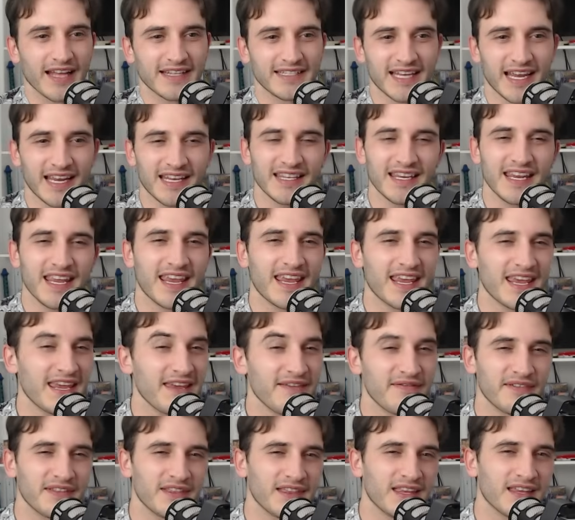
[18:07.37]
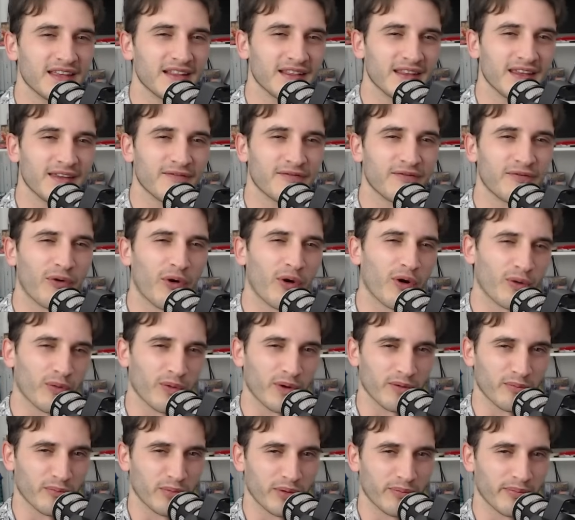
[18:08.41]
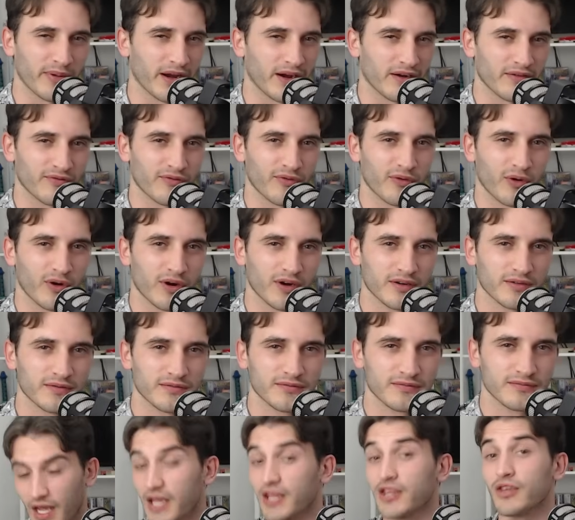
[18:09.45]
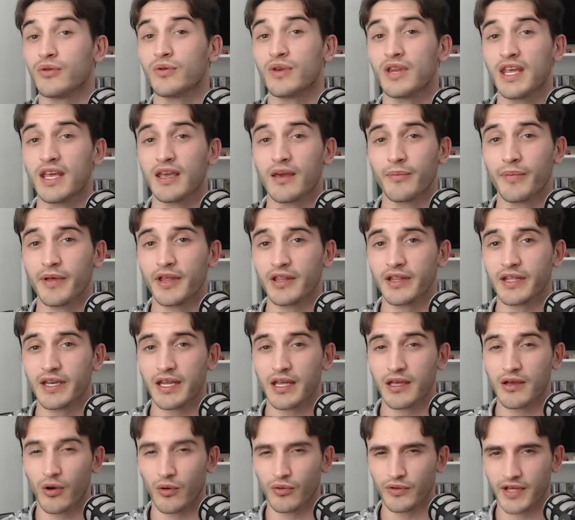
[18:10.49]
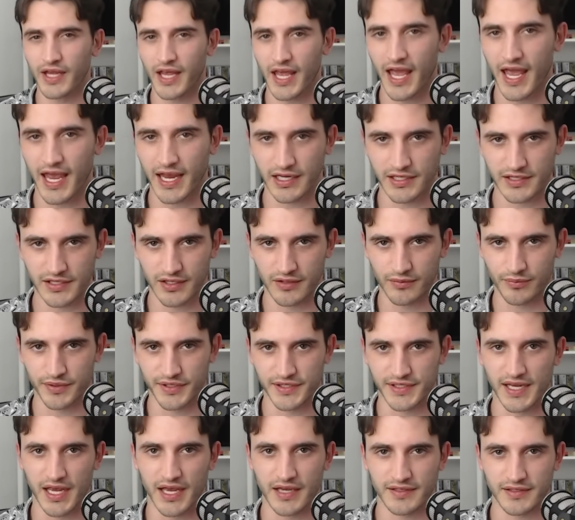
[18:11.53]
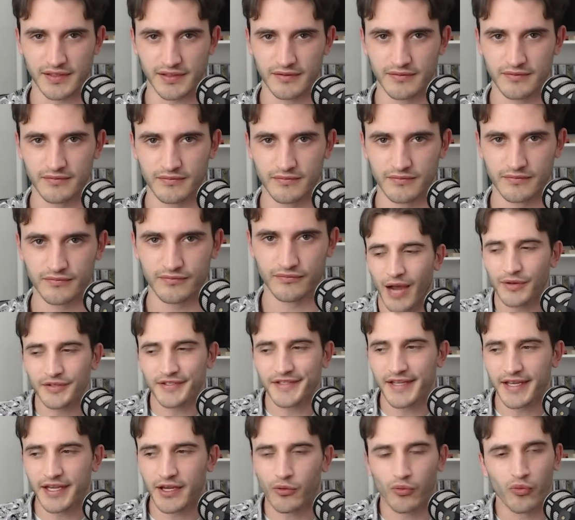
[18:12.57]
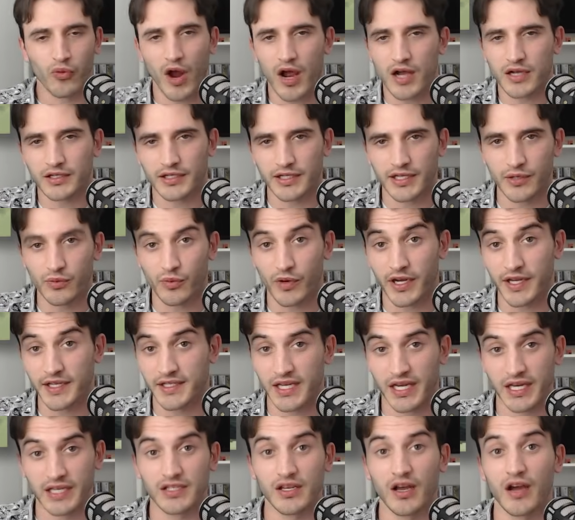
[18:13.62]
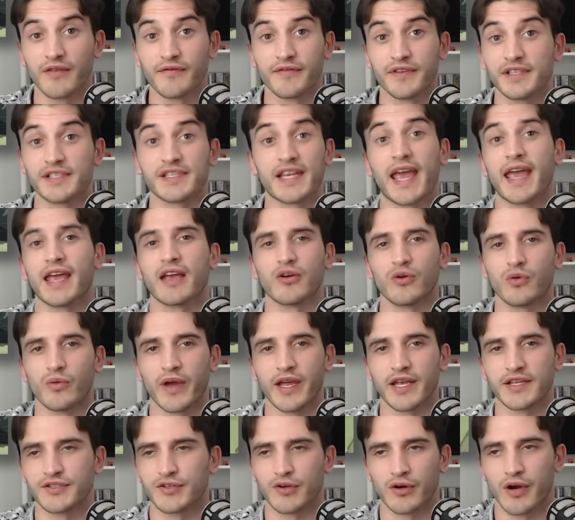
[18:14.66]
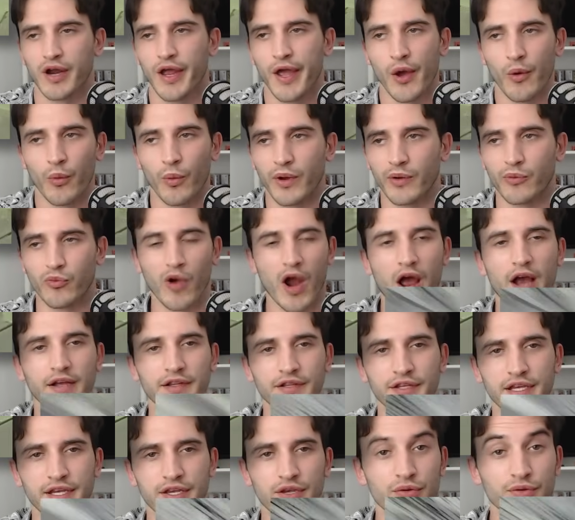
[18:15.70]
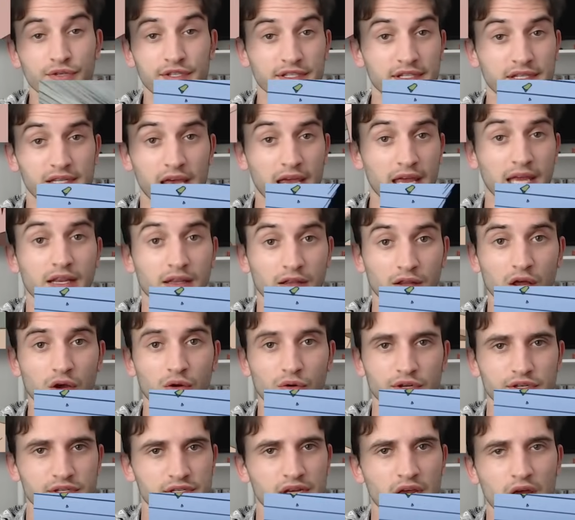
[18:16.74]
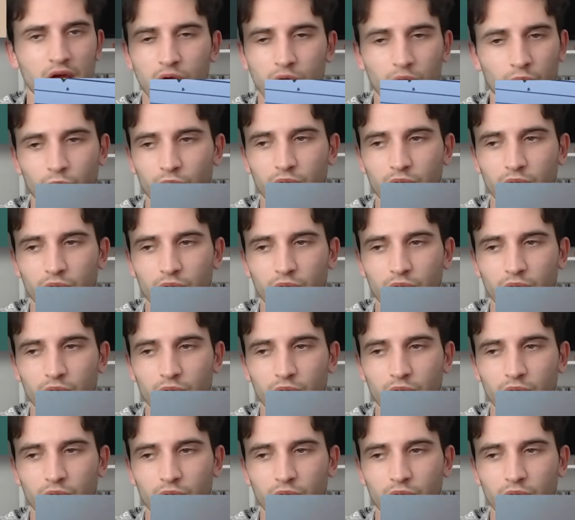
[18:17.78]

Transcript: A technique even the Elite Four weren't prepared for. A unique ability only eggs could possess. I was like Rock Lee when he takes off his ankle weights, or when Rock Lee uses the Hidden Lotus, or